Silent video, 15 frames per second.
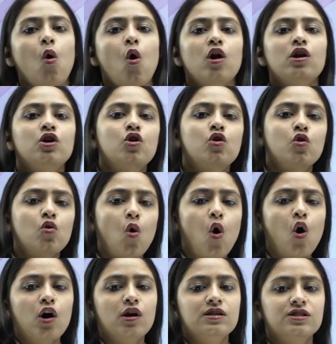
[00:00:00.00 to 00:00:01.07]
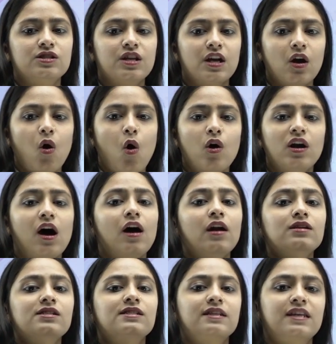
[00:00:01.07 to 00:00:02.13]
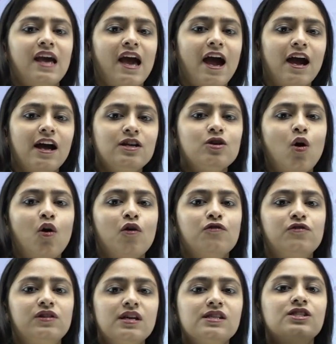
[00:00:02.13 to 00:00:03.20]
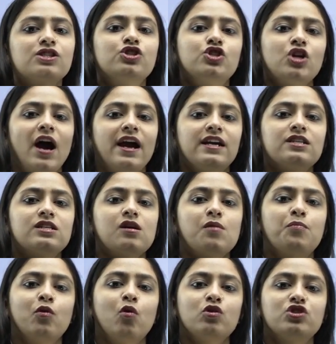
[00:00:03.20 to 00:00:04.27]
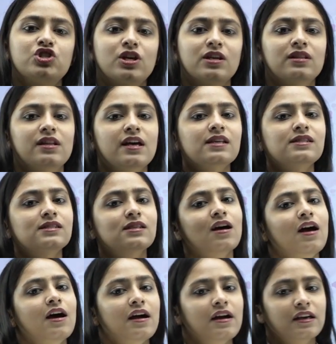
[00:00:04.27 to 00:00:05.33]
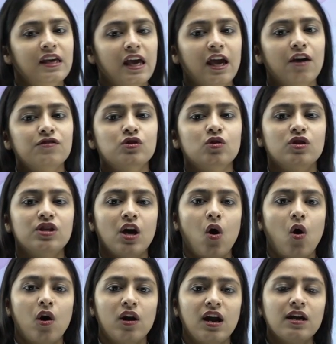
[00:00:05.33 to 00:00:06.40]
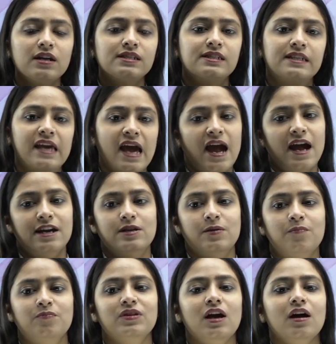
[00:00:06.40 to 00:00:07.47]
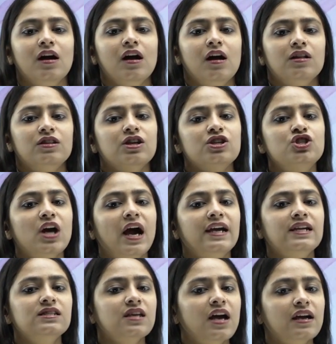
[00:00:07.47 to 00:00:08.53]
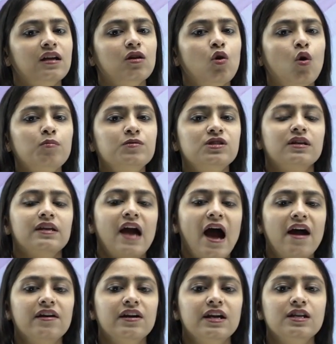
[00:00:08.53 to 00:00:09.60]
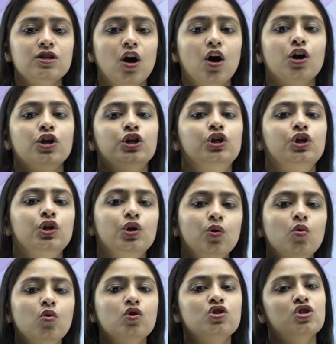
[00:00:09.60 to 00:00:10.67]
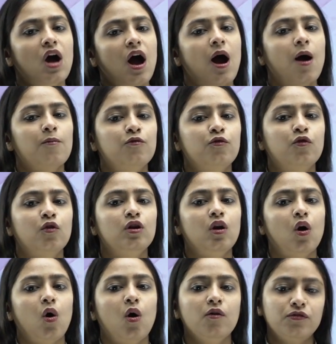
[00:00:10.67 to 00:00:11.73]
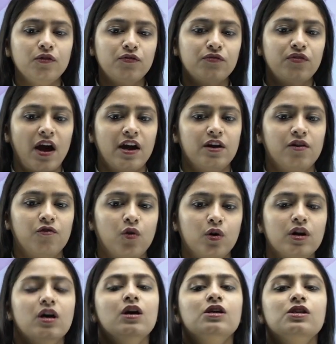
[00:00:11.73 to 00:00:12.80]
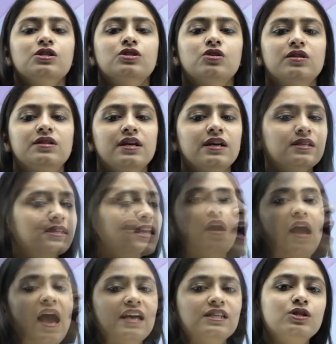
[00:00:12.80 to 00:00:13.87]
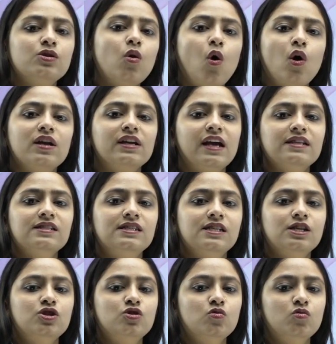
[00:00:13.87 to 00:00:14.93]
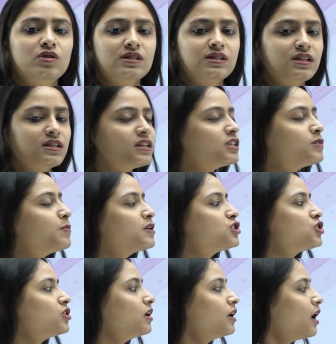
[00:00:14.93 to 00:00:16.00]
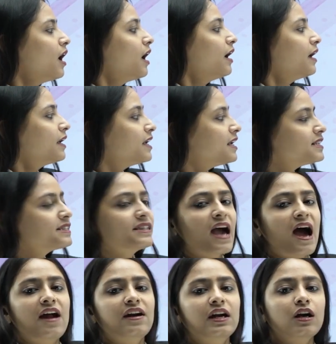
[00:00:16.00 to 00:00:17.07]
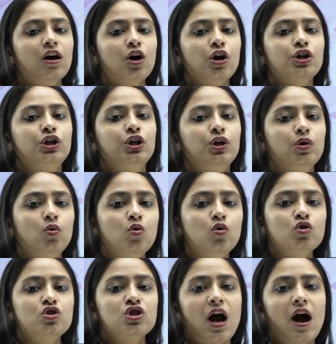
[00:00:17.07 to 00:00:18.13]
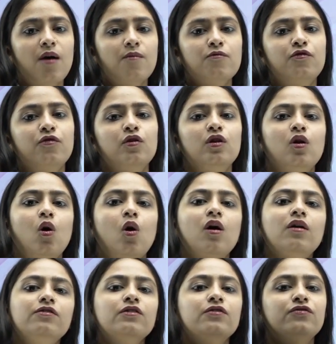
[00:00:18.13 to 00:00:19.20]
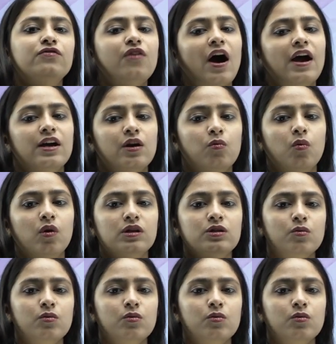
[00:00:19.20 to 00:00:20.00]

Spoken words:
all crawled, they all are scared of this giant approaching this cave. So they all are scared. The giant Cyclopes carried a huge armful of firewood. So this, as you all can see students in this picture, he is carrying a huge armful of firewood